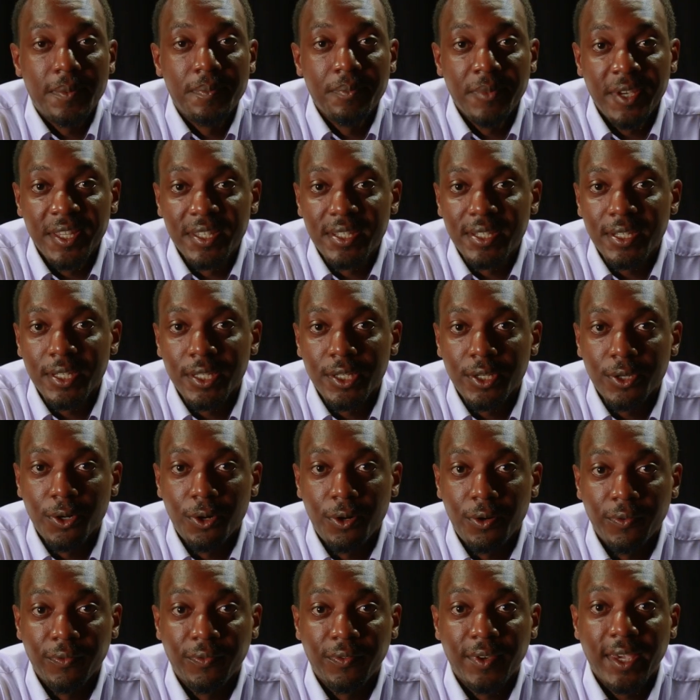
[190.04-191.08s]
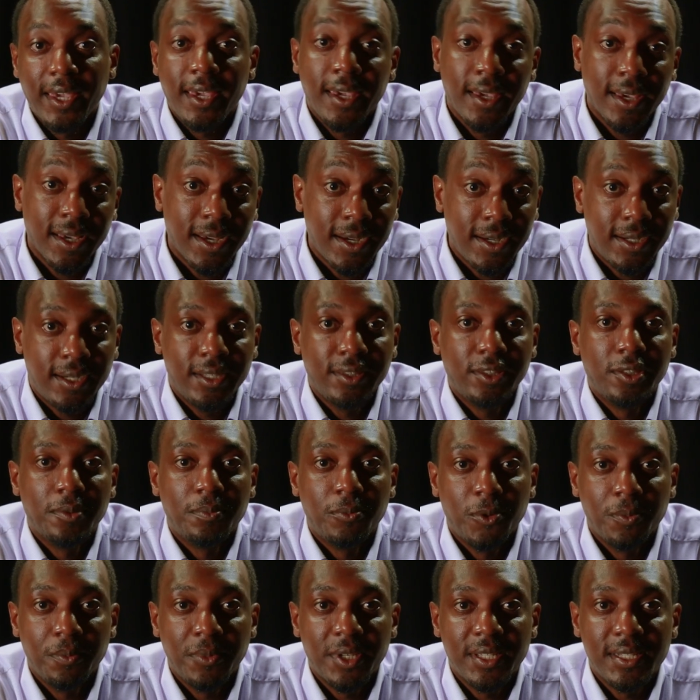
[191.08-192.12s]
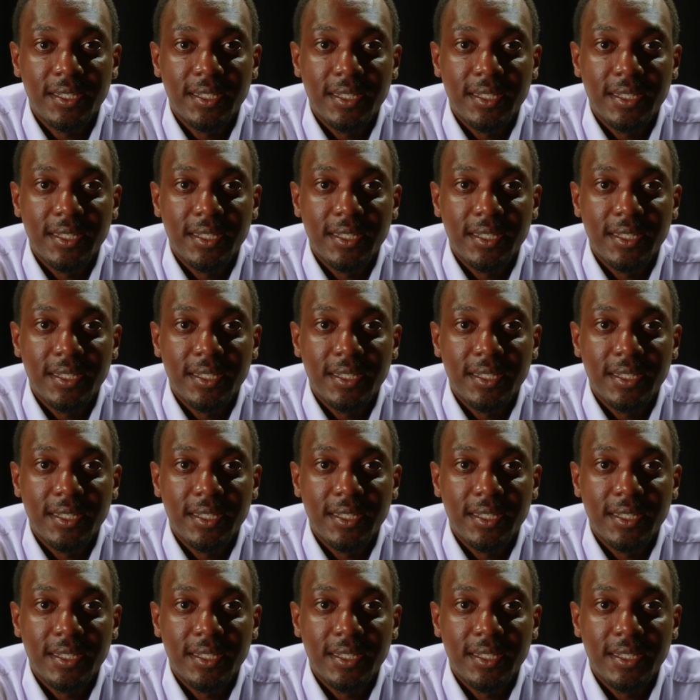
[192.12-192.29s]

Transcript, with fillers: mainstay of care at the moment